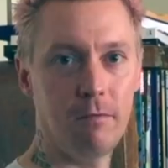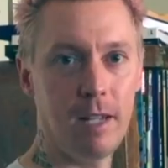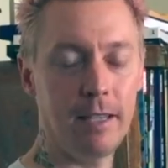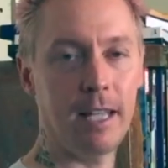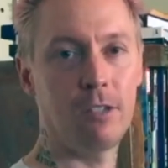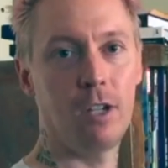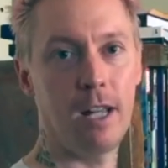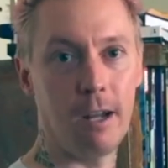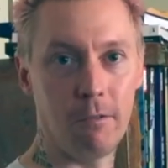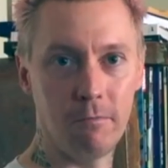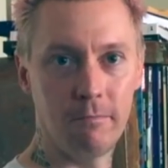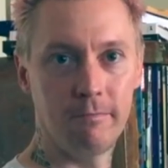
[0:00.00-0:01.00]
Take that shit
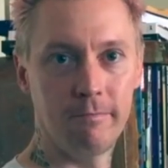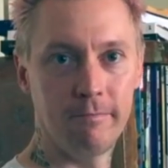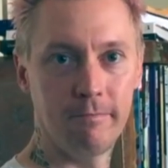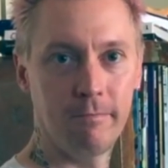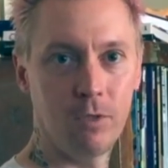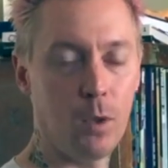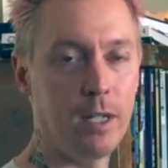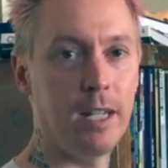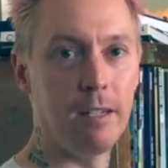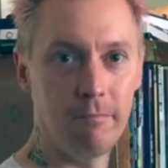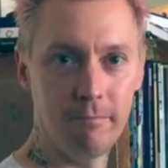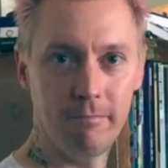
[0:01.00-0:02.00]
out. So I
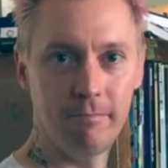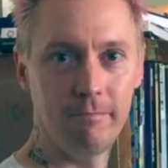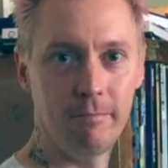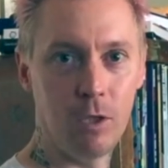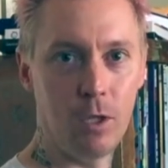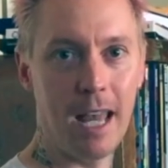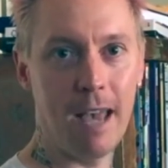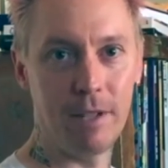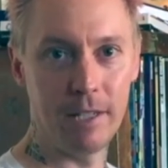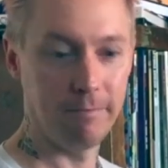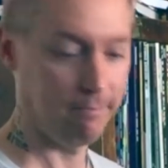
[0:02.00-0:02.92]
did. You can have